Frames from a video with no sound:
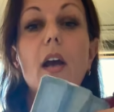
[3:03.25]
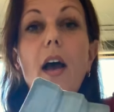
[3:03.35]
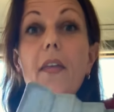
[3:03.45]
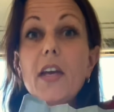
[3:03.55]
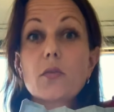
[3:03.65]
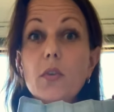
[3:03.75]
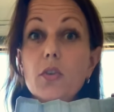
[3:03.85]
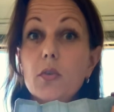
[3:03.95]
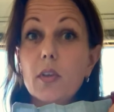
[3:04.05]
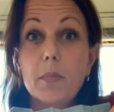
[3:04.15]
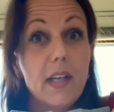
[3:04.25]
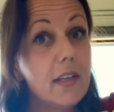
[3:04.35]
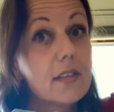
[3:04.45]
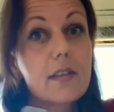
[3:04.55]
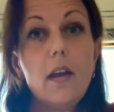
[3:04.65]
And that's when you do the
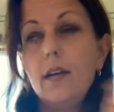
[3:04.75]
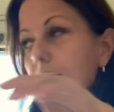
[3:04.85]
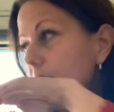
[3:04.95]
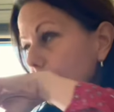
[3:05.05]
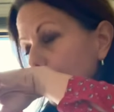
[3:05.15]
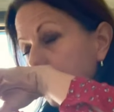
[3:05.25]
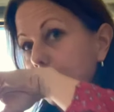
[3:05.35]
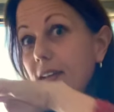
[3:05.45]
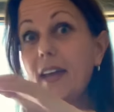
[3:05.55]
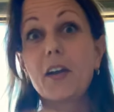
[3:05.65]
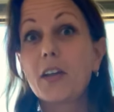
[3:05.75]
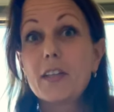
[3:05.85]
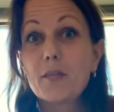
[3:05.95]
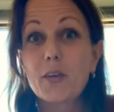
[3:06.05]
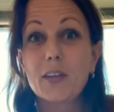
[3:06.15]
pleats. They're not
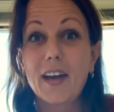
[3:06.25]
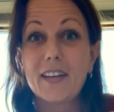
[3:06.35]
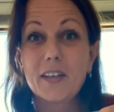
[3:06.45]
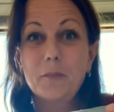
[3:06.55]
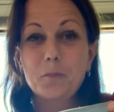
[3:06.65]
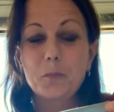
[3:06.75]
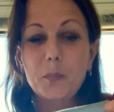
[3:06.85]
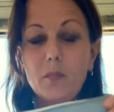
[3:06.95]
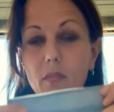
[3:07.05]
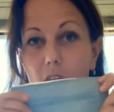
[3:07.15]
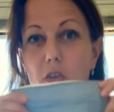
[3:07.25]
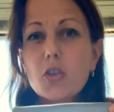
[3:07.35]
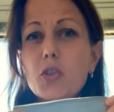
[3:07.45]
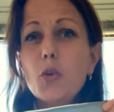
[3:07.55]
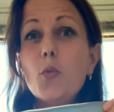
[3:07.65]
difficult either.
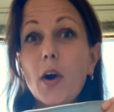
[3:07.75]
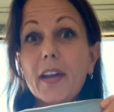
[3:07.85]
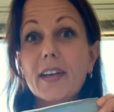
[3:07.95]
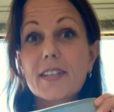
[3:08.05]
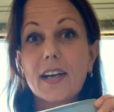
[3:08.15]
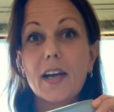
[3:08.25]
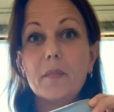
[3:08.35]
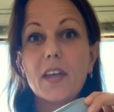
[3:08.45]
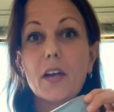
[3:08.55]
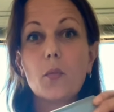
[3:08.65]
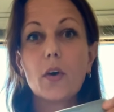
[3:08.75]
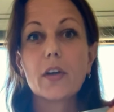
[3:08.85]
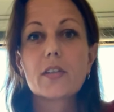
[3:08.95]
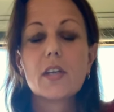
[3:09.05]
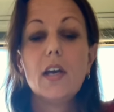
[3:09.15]
Just do one at a time, then it
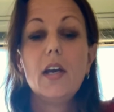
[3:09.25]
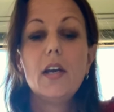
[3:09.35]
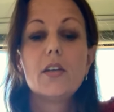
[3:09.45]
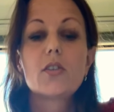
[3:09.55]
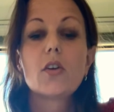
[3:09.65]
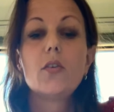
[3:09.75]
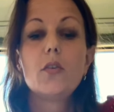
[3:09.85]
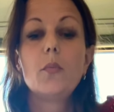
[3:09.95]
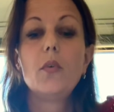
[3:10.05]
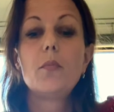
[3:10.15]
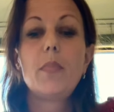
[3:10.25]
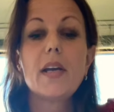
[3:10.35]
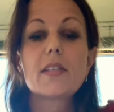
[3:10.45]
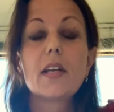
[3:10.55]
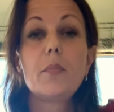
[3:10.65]
works. So you
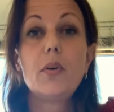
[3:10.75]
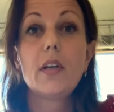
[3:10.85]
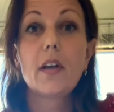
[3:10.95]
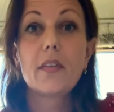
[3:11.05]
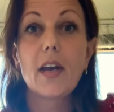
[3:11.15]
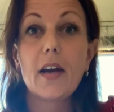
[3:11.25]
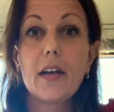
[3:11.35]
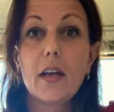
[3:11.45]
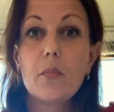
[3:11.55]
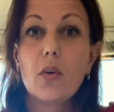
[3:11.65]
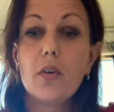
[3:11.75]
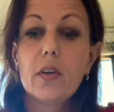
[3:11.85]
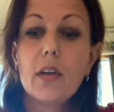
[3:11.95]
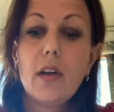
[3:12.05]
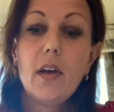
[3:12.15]
basically put it on the ironing board,
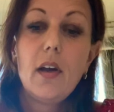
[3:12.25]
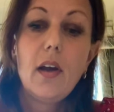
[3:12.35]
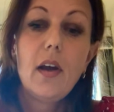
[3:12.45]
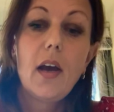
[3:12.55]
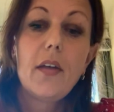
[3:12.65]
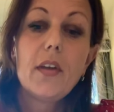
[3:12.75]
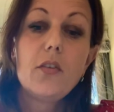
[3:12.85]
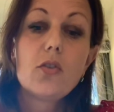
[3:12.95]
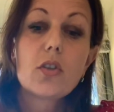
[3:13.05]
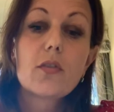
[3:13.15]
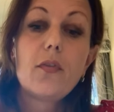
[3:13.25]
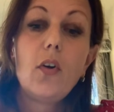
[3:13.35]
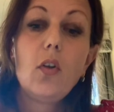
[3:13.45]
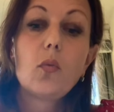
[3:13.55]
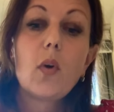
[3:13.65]
and then you just
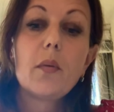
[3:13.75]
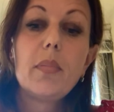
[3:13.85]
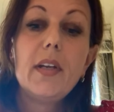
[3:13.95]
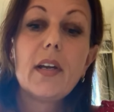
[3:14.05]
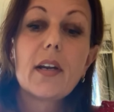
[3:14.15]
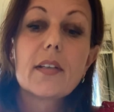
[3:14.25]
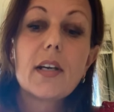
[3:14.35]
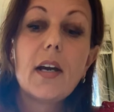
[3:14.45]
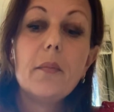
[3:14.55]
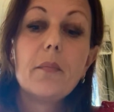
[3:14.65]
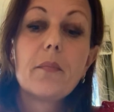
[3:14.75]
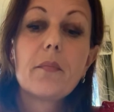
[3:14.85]
fold one pleat at a time.